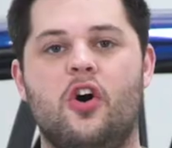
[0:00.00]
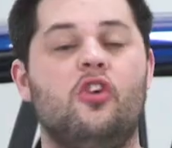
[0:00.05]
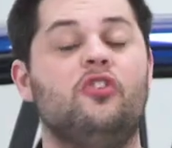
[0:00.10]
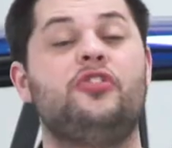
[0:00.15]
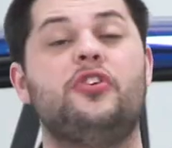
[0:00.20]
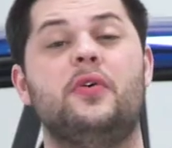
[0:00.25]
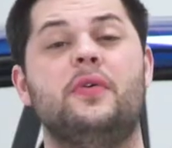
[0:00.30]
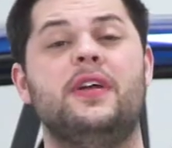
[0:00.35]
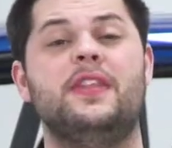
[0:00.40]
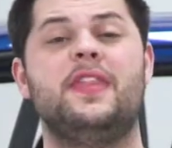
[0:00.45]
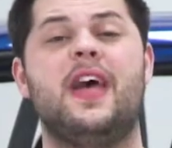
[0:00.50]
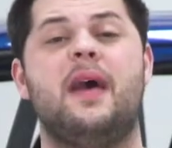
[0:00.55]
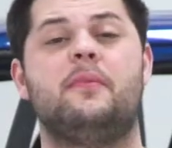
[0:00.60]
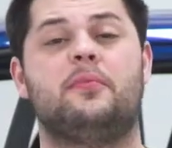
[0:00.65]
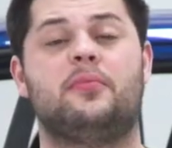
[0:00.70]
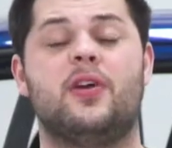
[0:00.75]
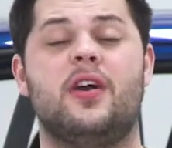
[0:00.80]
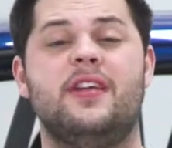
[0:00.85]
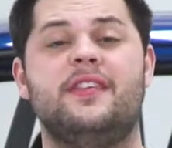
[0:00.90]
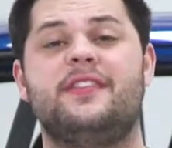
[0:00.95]
Also in that
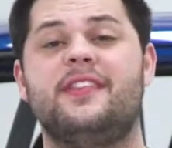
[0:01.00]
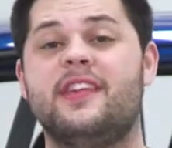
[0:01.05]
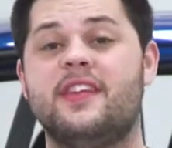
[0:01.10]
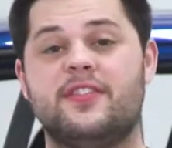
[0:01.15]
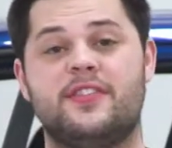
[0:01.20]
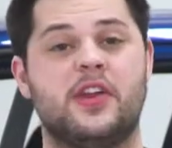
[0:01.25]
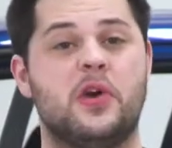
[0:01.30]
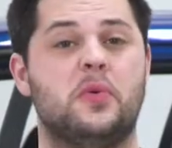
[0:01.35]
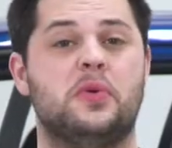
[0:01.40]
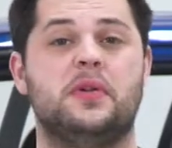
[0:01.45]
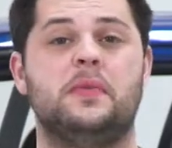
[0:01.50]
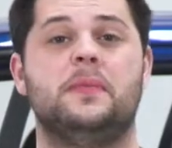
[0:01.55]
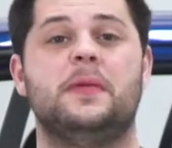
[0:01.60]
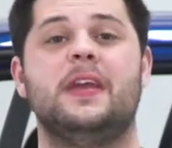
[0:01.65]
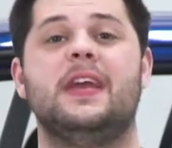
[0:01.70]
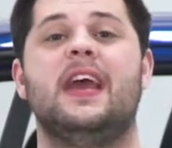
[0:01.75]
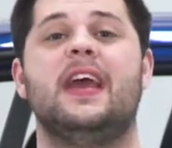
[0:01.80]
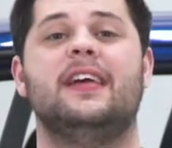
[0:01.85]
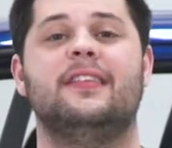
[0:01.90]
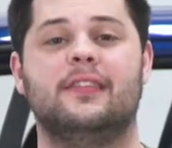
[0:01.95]
price is going to
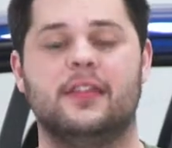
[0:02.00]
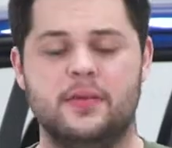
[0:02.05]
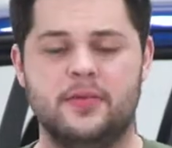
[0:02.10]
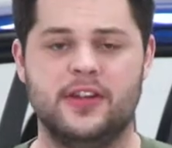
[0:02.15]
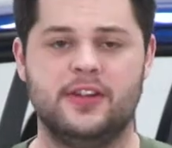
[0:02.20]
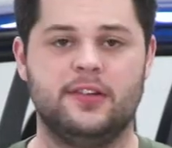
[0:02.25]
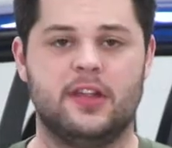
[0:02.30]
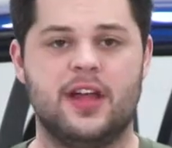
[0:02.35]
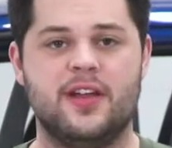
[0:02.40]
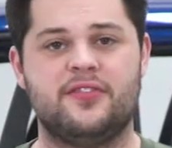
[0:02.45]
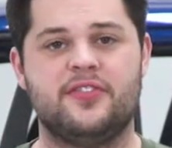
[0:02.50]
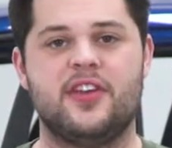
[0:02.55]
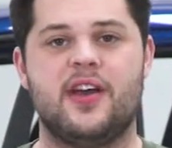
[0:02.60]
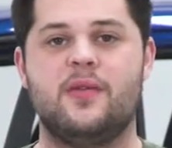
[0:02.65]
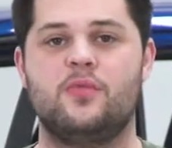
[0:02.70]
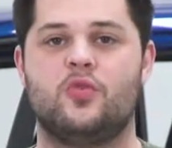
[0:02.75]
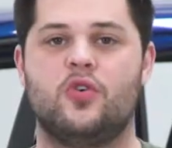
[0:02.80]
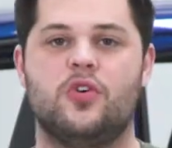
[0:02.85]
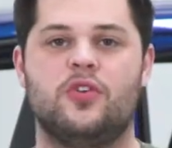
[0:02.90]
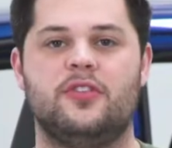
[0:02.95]
be a limited
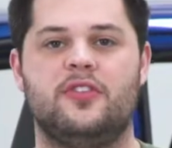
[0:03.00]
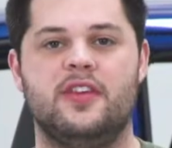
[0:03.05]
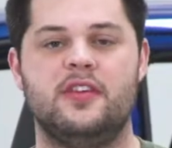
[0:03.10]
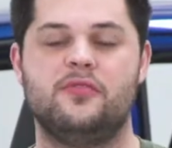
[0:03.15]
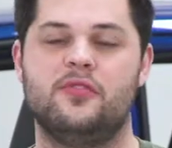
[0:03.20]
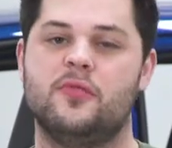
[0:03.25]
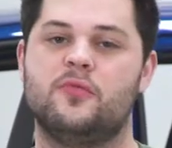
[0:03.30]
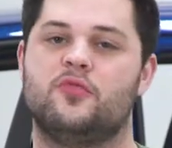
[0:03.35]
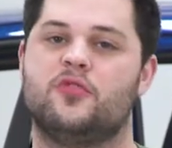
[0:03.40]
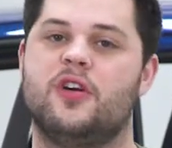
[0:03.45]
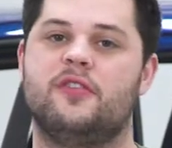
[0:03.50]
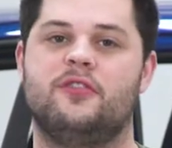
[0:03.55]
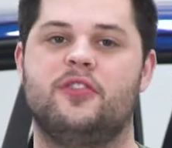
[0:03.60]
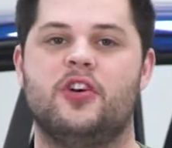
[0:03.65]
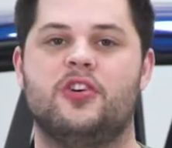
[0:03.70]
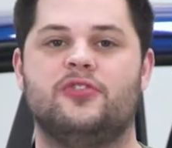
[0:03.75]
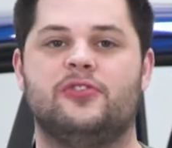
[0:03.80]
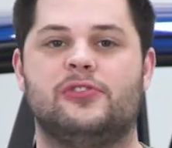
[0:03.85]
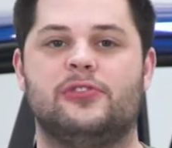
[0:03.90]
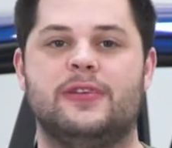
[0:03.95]
lifetime warranty from Rough
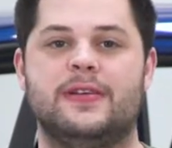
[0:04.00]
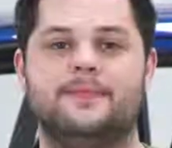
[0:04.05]
Country.